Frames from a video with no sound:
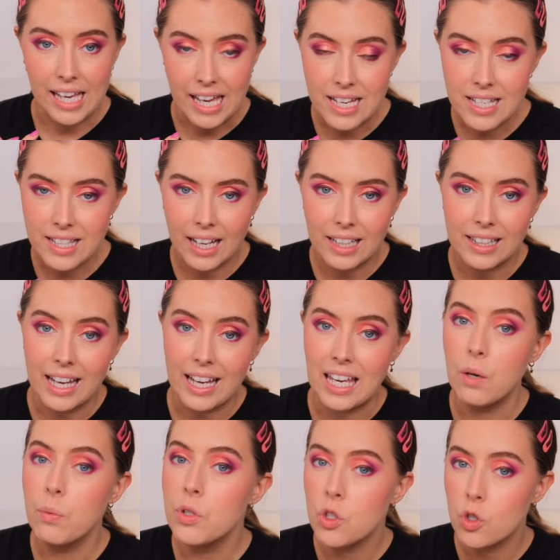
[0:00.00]
He said that
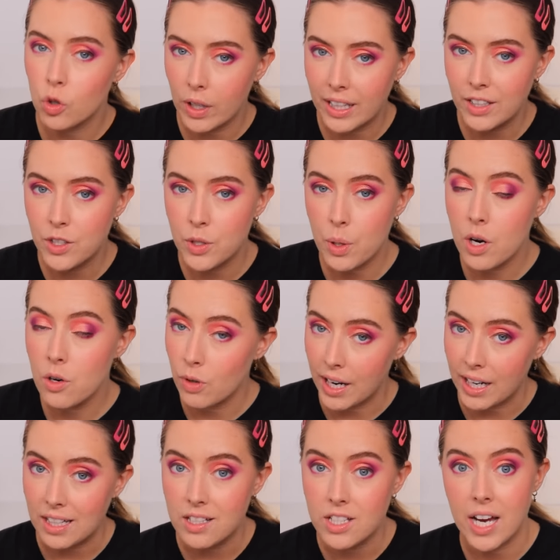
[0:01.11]
he was trying to
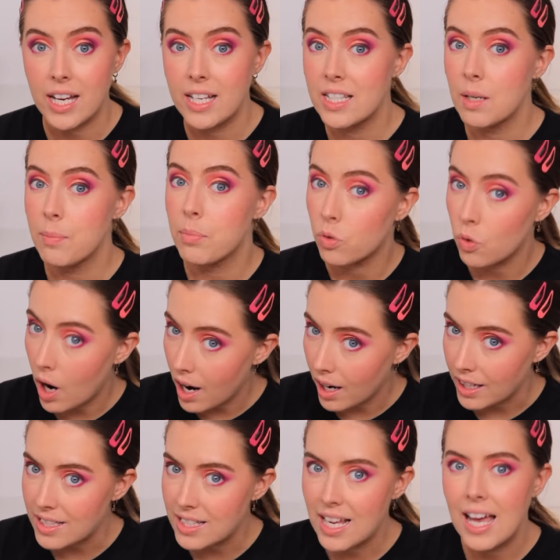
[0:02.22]
arrange a
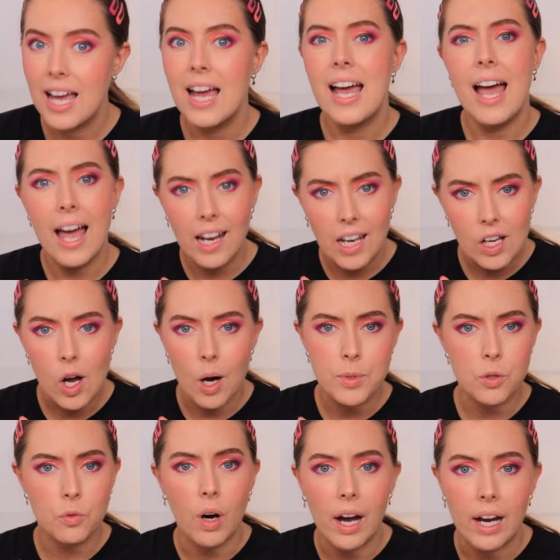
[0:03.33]
surprise
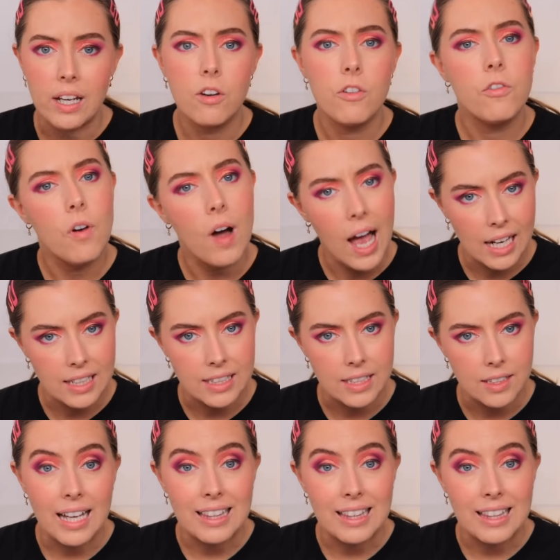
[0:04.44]
helicopter ride for Annie.